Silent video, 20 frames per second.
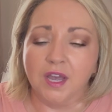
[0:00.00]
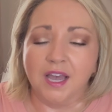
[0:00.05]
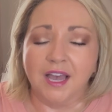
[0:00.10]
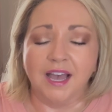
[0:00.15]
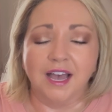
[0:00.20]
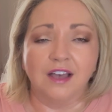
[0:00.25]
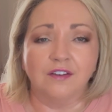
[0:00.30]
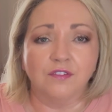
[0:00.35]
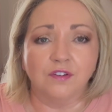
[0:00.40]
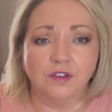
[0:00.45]

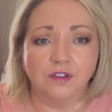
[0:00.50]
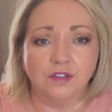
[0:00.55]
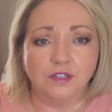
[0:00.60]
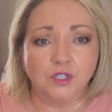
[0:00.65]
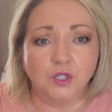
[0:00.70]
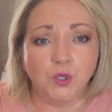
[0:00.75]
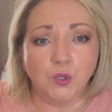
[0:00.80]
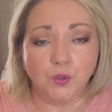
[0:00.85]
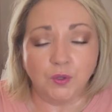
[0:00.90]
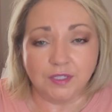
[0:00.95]
have a
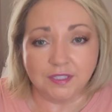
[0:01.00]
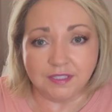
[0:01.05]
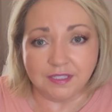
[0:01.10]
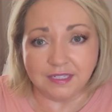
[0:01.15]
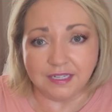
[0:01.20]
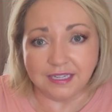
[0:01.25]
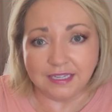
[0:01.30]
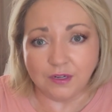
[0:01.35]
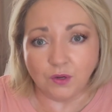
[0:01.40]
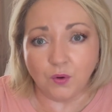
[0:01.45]

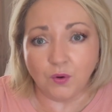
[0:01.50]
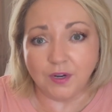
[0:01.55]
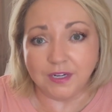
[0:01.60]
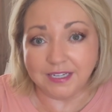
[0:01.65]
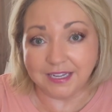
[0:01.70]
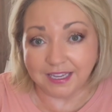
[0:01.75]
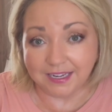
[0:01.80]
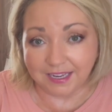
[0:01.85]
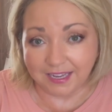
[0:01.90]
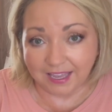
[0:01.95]
christening or a
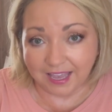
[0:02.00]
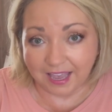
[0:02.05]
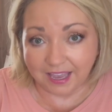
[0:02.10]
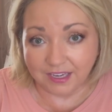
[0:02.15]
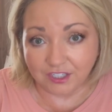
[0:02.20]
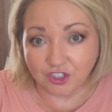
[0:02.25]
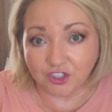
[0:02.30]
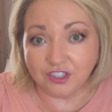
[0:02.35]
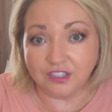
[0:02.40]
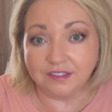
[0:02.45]

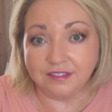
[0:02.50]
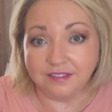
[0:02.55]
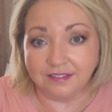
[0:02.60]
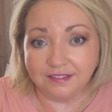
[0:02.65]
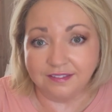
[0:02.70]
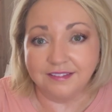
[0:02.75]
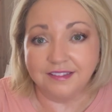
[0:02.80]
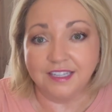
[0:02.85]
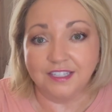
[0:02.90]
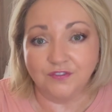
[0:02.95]
dedication
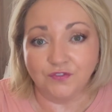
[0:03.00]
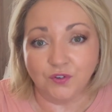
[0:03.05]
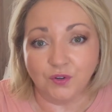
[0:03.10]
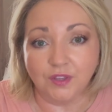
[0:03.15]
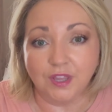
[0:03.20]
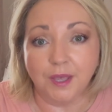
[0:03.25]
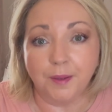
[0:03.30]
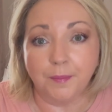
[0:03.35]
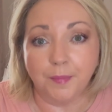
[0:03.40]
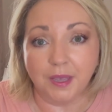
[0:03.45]
for
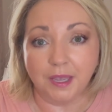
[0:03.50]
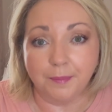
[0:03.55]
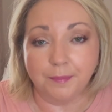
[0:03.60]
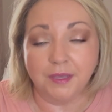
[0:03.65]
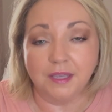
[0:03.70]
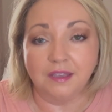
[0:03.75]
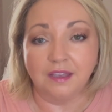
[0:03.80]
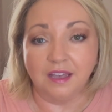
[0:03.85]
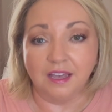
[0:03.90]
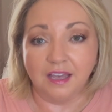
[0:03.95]
that
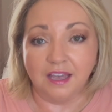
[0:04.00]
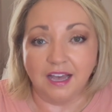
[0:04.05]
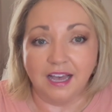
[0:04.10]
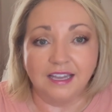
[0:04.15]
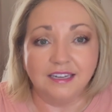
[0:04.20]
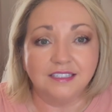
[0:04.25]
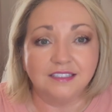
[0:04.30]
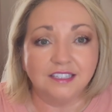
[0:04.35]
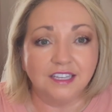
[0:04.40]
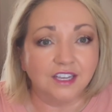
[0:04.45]
baby. I
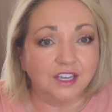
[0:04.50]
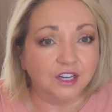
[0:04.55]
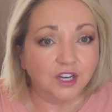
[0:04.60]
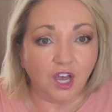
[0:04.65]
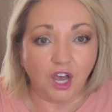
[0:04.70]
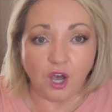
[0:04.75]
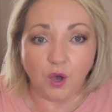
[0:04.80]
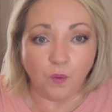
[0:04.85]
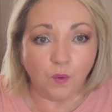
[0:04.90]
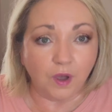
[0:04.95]
just think an
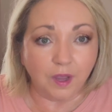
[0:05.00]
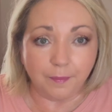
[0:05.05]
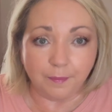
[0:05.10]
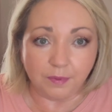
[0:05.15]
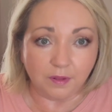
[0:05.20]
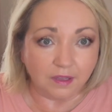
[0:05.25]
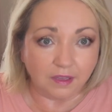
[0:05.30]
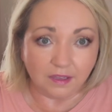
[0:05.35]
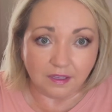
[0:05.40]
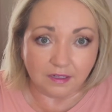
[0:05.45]
all white
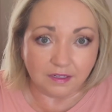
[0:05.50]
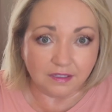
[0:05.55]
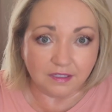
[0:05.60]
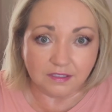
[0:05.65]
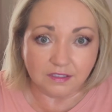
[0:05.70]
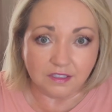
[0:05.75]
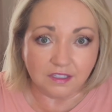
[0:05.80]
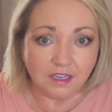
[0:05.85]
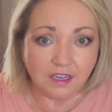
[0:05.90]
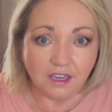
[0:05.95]
blanket
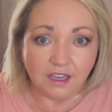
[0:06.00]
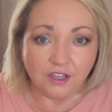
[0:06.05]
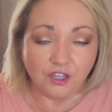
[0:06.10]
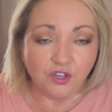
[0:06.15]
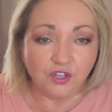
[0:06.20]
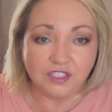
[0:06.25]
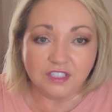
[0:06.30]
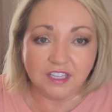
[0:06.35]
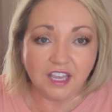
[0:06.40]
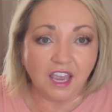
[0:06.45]
is, you
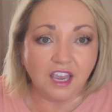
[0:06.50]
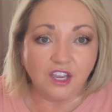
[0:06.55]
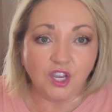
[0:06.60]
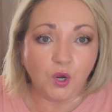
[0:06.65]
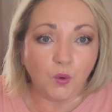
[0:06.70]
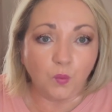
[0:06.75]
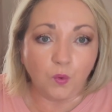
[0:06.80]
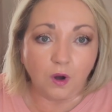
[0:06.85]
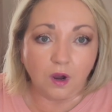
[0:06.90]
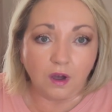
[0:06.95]
just can't go
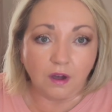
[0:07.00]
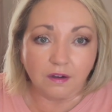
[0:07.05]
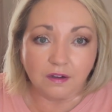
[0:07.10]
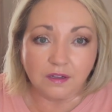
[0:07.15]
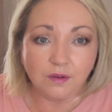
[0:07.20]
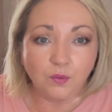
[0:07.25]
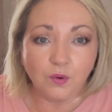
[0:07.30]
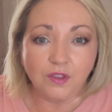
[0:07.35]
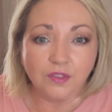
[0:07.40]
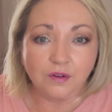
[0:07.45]
wrong
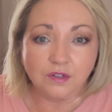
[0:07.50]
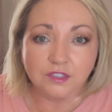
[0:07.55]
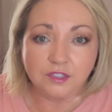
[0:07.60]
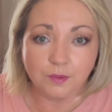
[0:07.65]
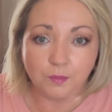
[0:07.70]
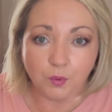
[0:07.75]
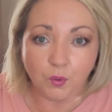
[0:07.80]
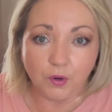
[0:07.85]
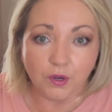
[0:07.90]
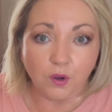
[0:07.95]
whether it's a
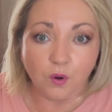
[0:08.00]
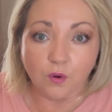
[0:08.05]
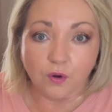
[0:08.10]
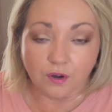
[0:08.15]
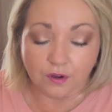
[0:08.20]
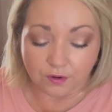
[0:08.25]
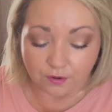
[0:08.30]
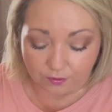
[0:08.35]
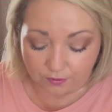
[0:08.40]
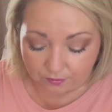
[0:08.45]
boy or a
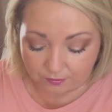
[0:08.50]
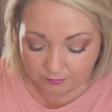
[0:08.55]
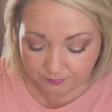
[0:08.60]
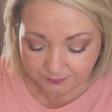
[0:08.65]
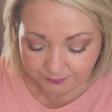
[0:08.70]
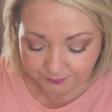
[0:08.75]
girl.